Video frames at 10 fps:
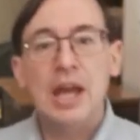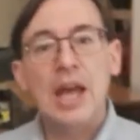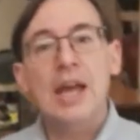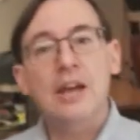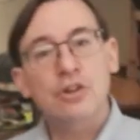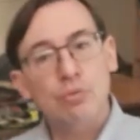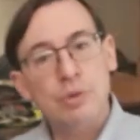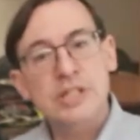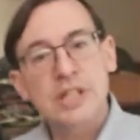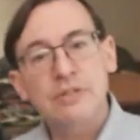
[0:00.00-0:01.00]
and
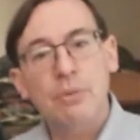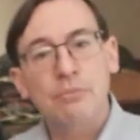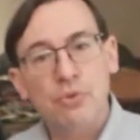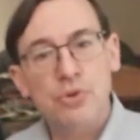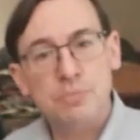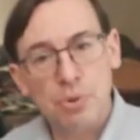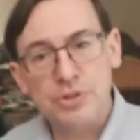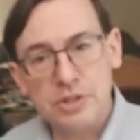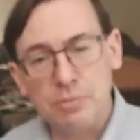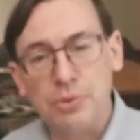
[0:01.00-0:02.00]
reasoning from first
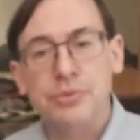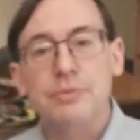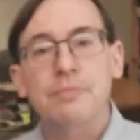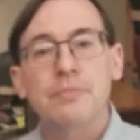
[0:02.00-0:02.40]
principles.